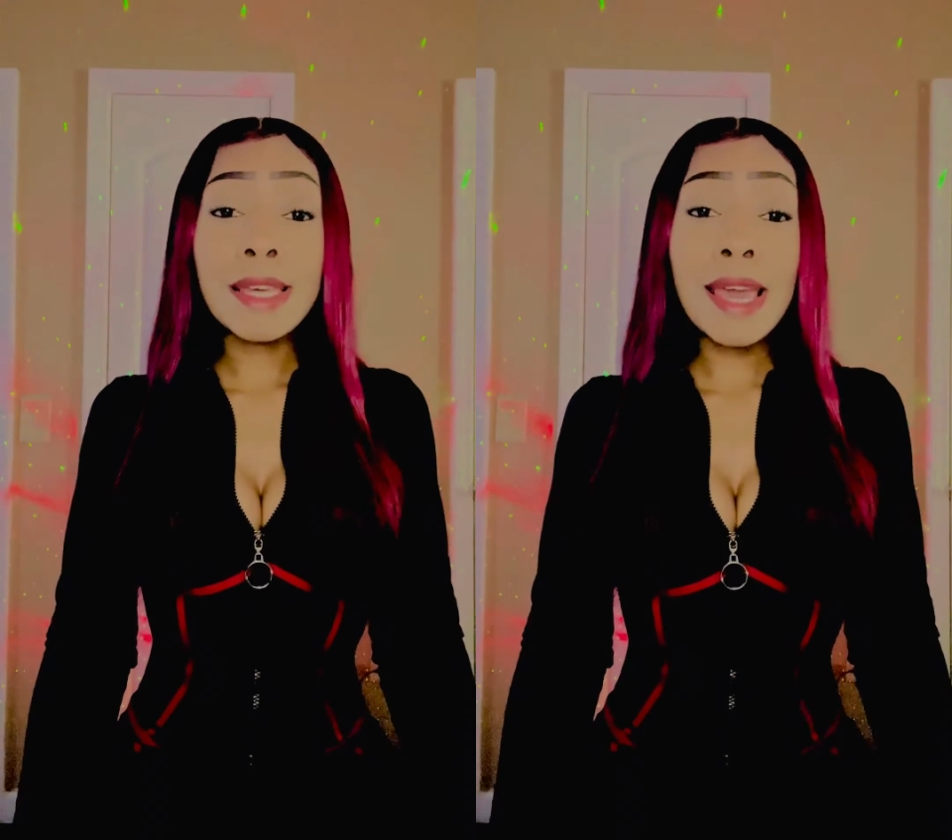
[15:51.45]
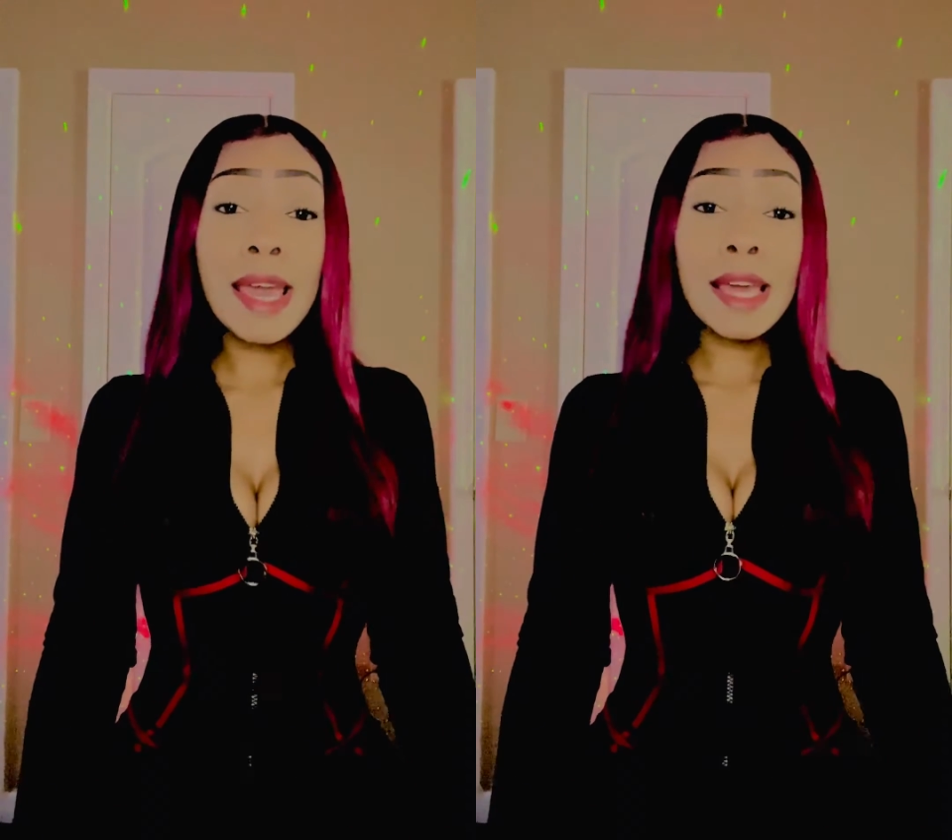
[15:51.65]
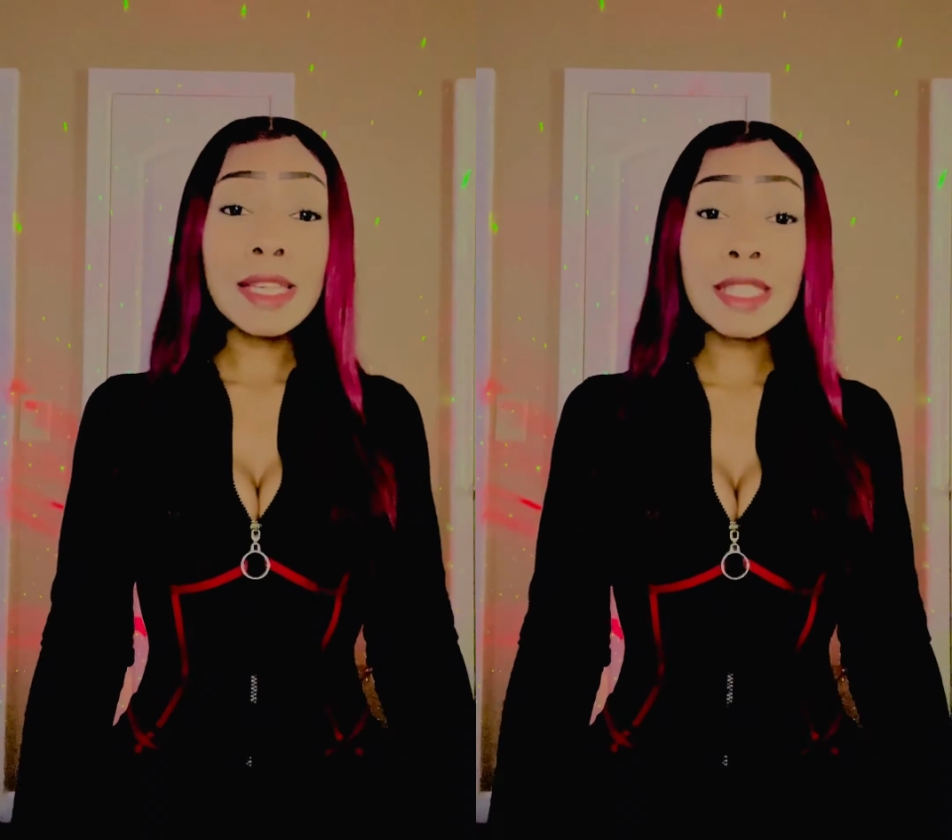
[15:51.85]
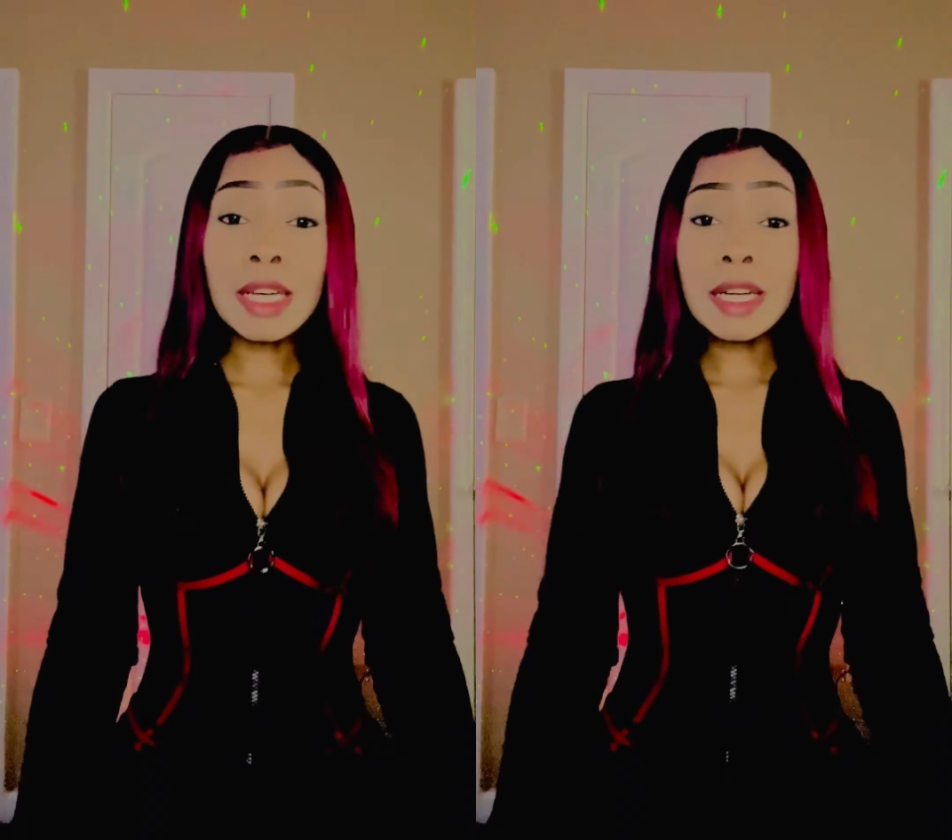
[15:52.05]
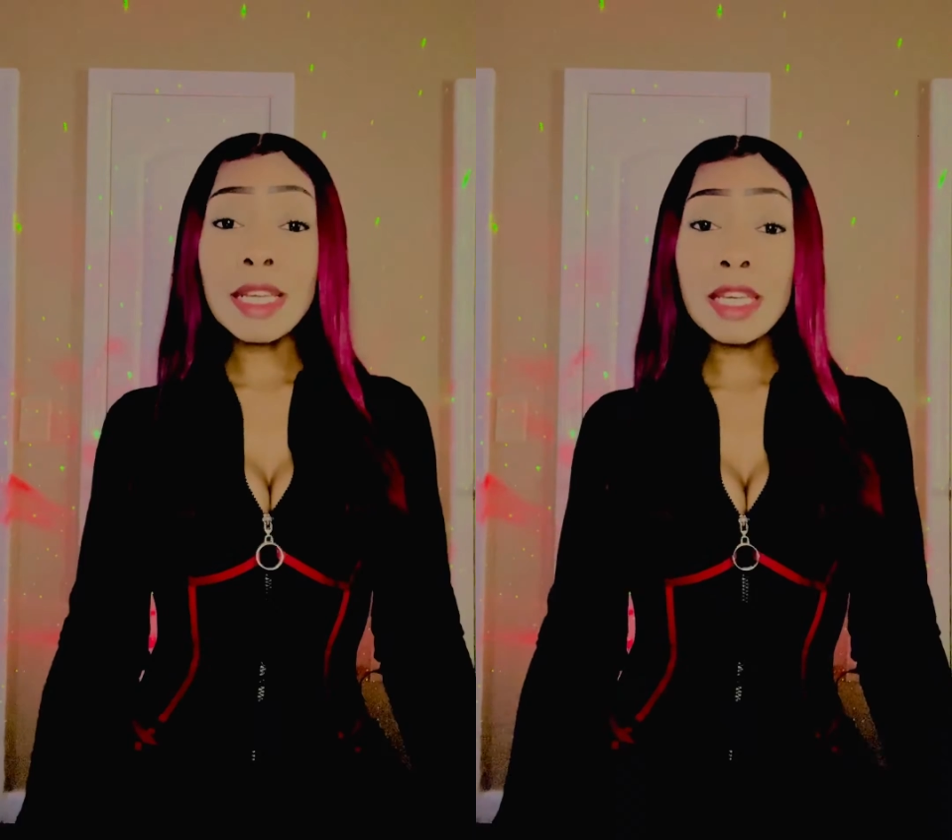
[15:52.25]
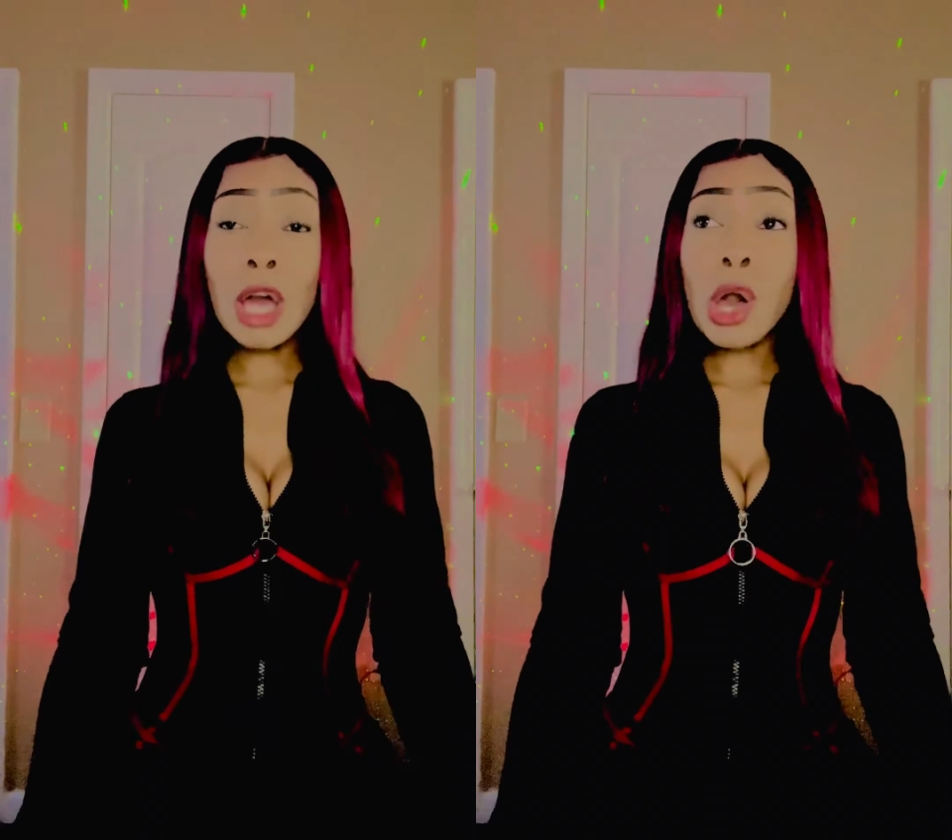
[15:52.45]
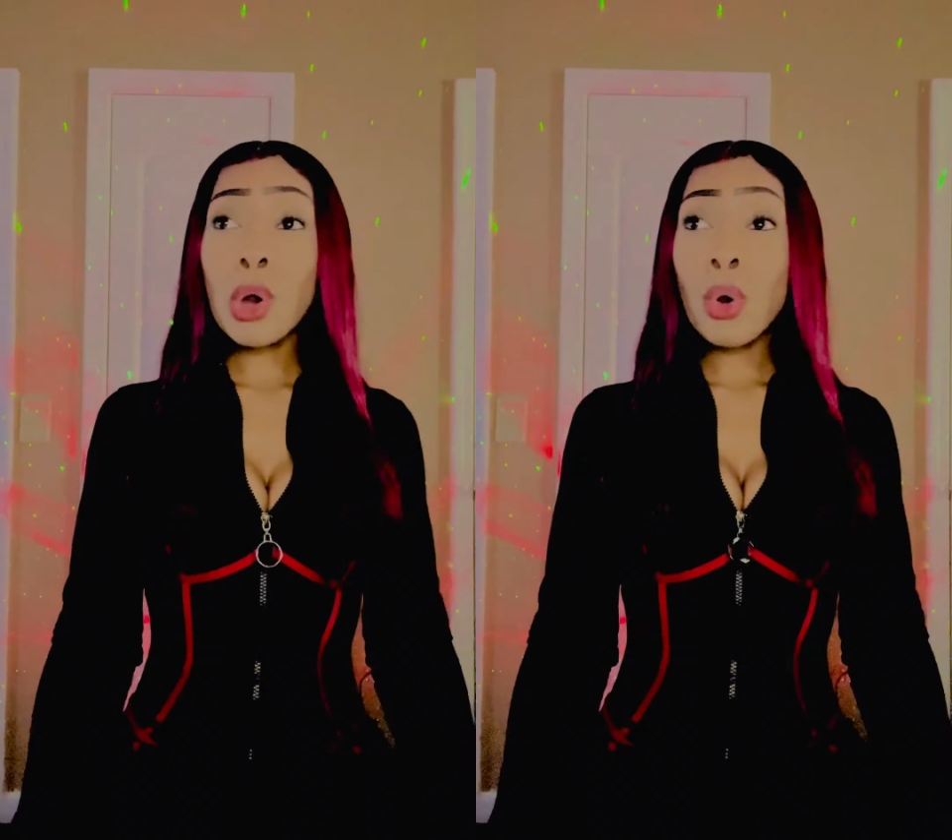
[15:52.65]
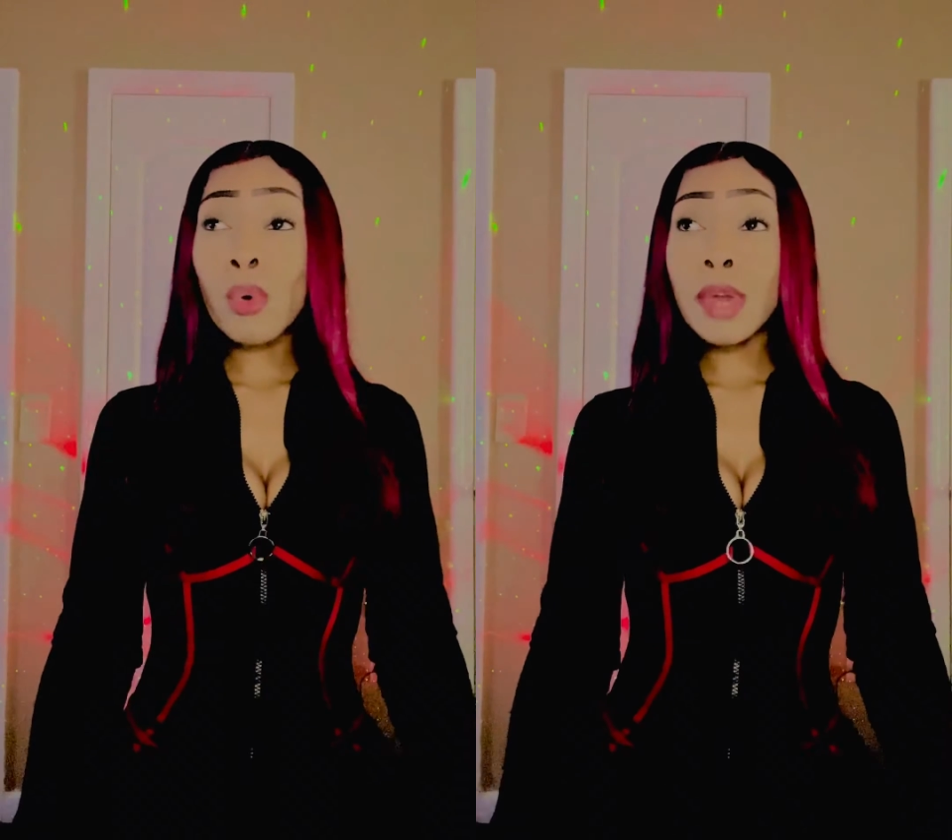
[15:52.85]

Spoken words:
yes, honey, go.